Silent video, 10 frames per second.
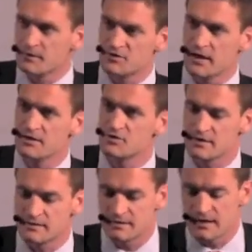The challenge
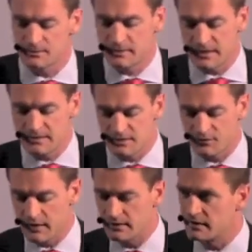is, as McKinsey
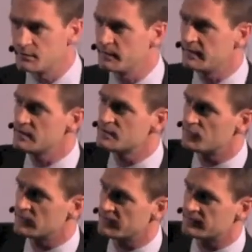have highlighted when they
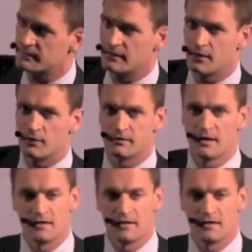interview lots of CEOs,